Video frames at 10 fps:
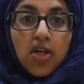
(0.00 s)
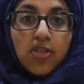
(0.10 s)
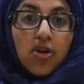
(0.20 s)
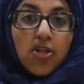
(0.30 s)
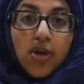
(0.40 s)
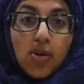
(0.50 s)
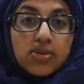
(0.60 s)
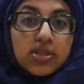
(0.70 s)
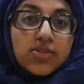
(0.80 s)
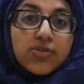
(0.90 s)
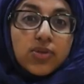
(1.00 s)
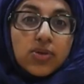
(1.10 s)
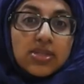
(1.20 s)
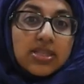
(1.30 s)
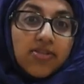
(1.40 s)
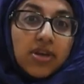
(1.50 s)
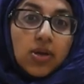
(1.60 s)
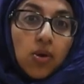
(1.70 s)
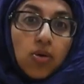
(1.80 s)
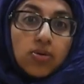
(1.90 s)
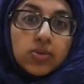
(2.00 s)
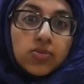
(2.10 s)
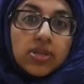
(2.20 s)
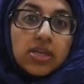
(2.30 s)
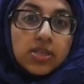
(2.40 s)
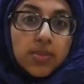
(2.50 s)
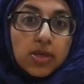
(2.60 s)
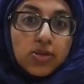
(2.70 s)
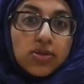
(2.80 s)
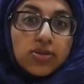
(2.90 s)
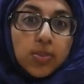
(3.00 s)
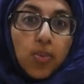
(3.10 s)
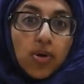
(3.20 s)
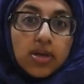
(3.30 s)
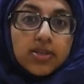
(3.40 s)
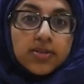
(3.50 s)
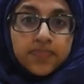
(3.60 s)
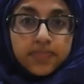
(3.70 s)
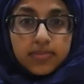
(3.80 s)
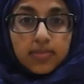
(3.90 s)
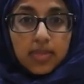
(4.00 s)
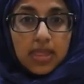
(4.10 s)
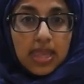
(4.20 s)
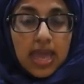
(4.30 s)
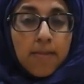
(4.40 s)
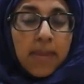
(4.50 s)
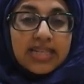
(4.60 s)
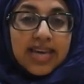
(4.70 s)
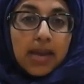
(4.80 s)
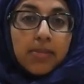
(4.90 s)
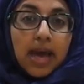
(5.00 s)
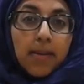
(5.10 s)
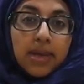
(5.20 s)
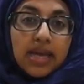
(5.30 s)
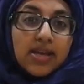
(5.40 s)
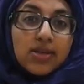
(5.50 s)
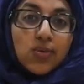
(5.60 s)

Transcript: There are thousands of students living in halls. We really need to make sure they're supported. In my time campaigning